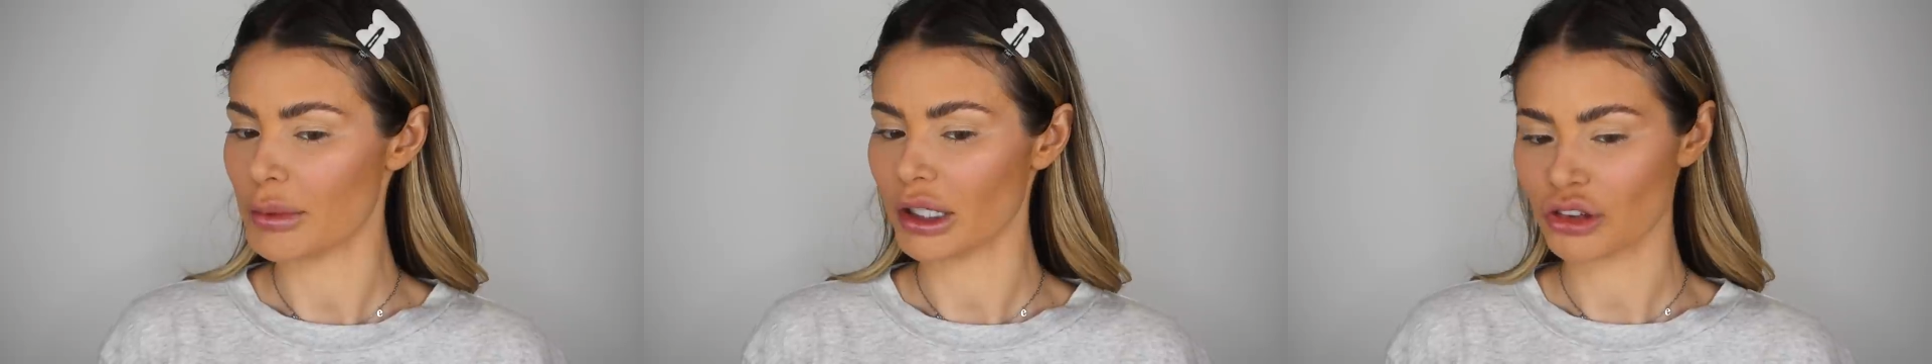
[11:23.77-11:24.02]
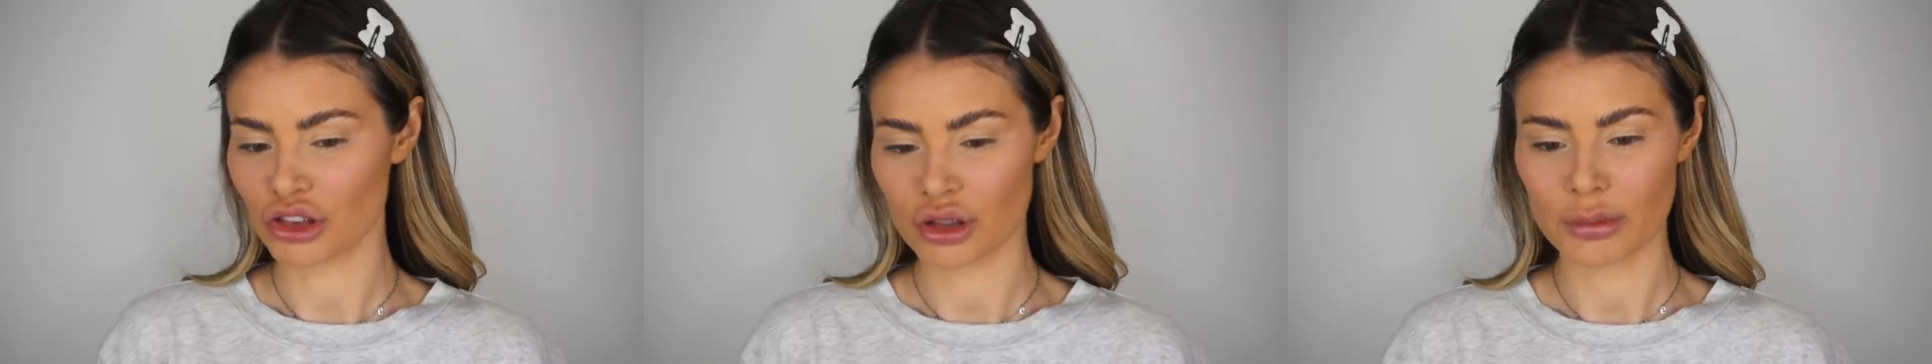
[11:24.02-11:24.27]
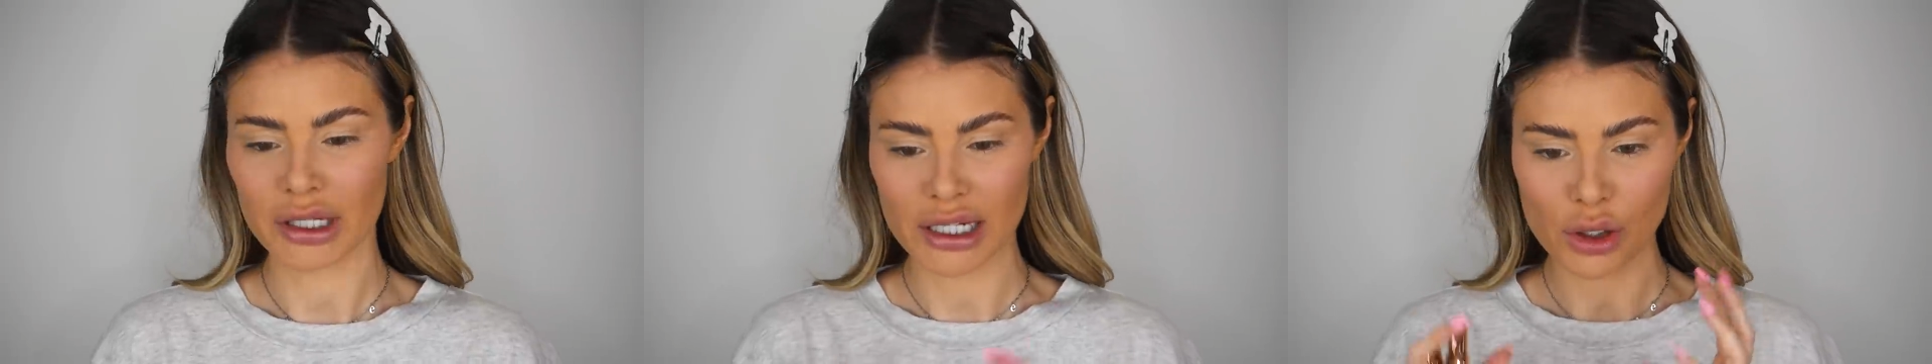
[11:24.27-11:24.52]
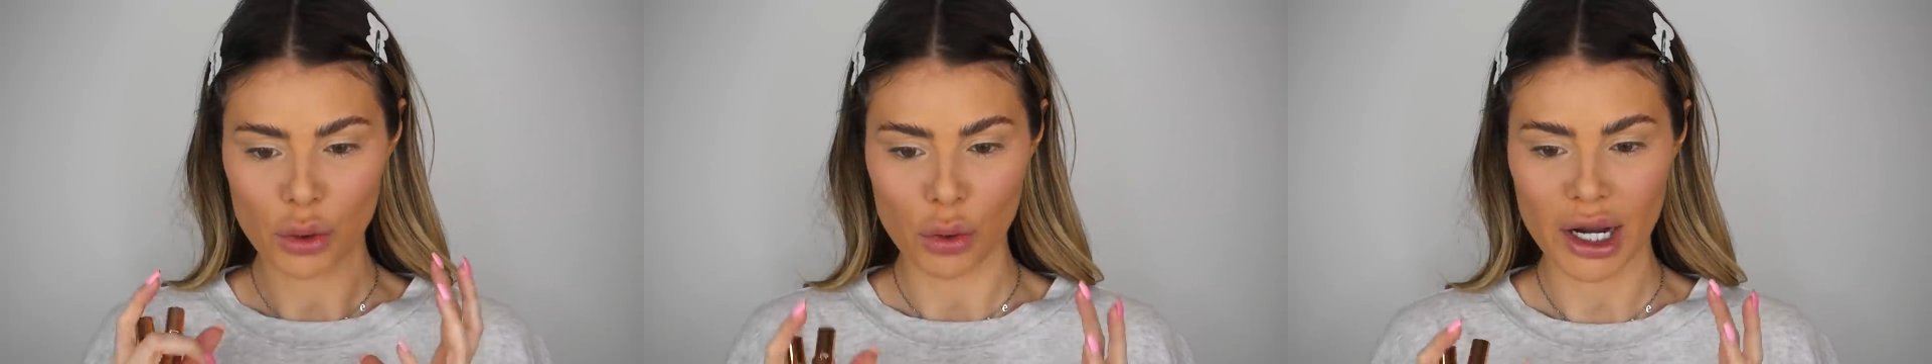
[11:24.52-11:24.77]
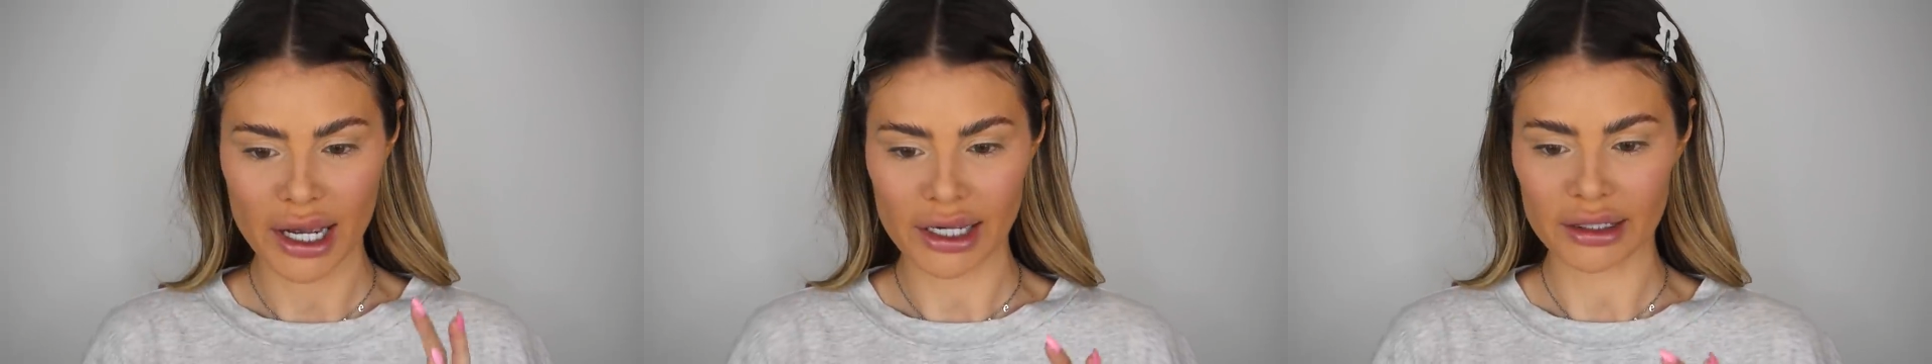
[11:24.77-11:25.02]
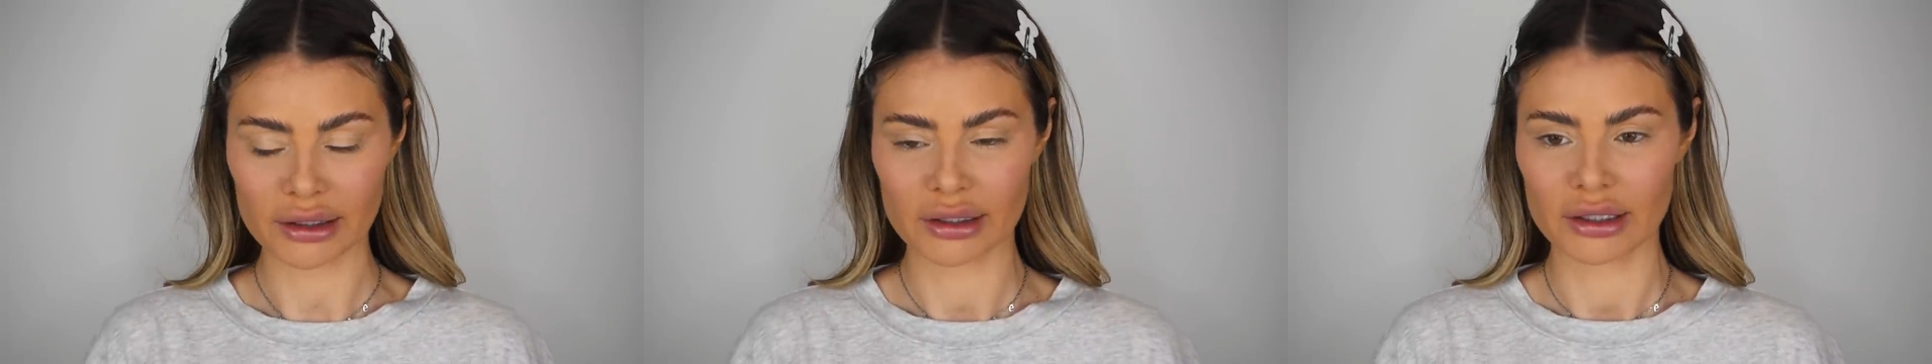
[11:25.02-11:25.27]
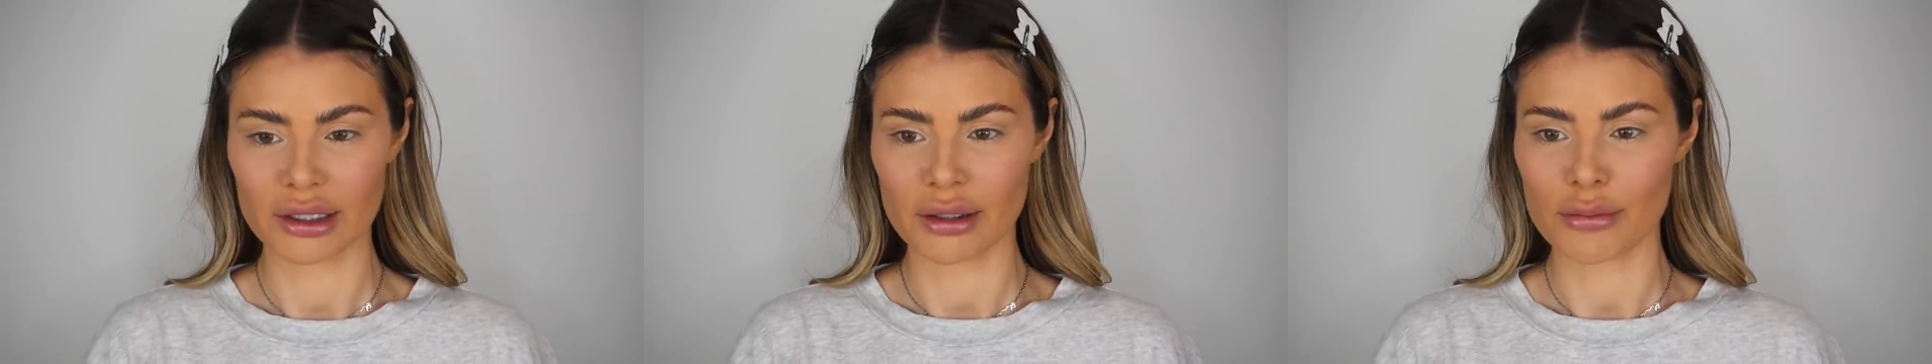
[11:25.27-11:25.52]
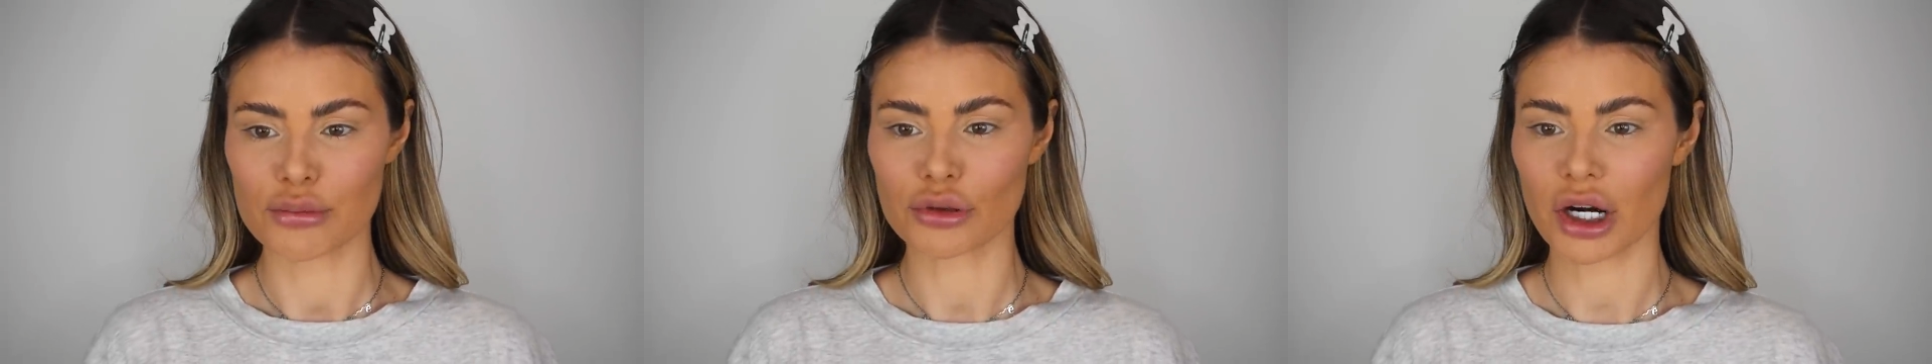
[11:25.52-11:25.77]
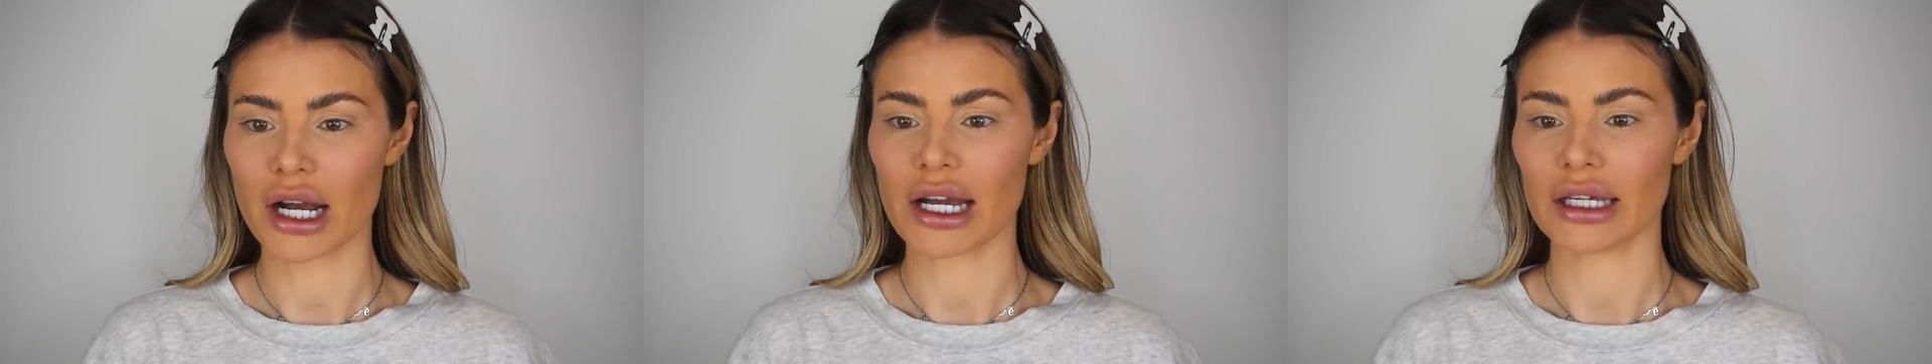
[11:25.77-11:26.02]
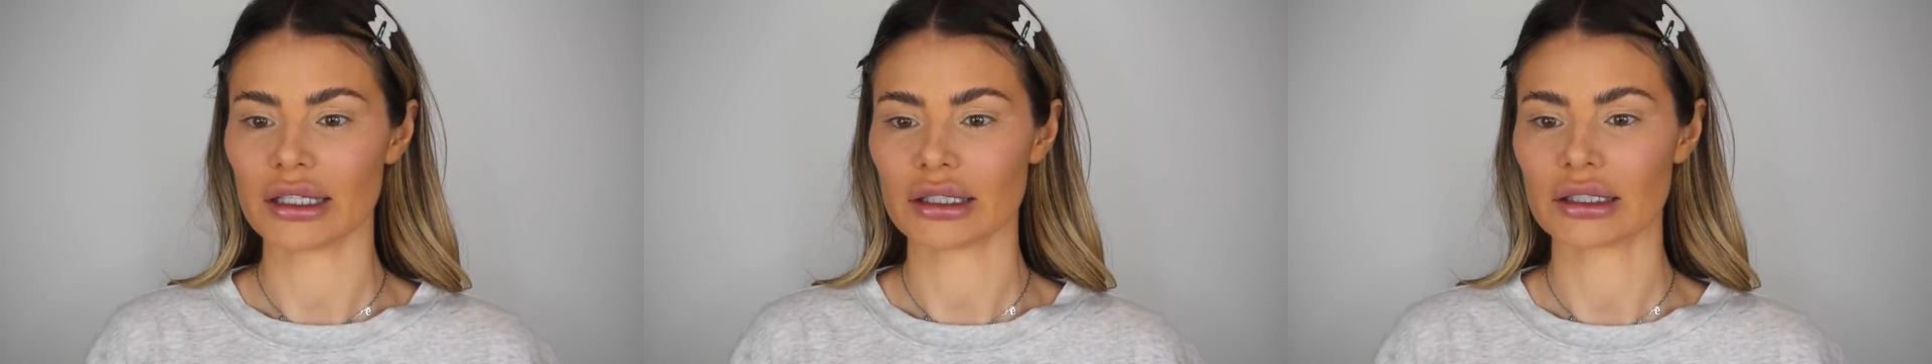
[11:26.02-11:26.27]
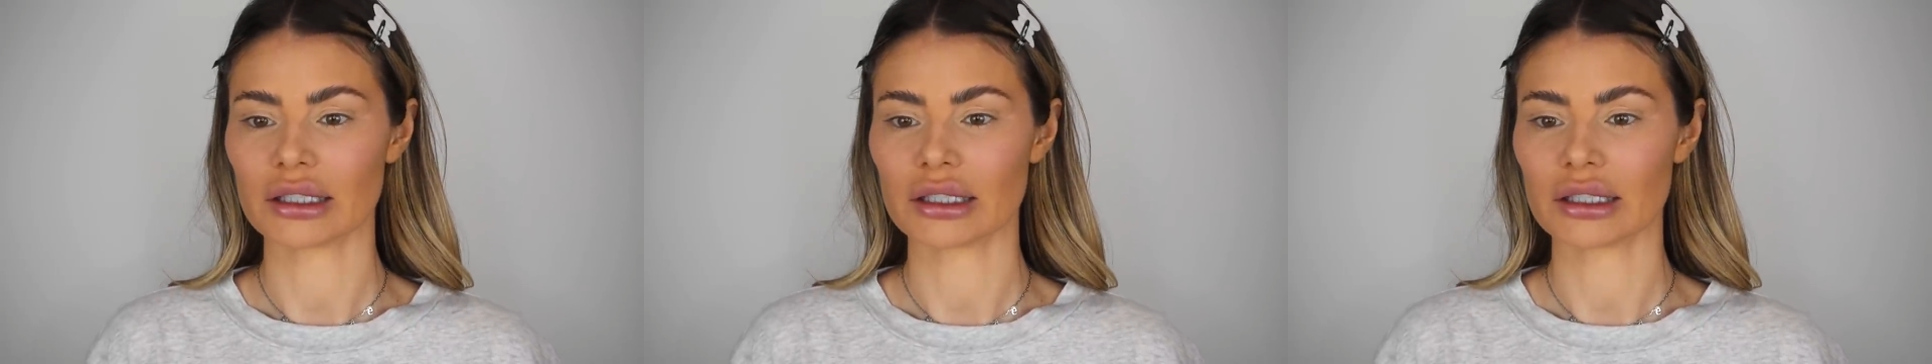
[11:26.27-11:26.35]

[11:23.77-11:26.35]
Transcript: blush to be quite bright.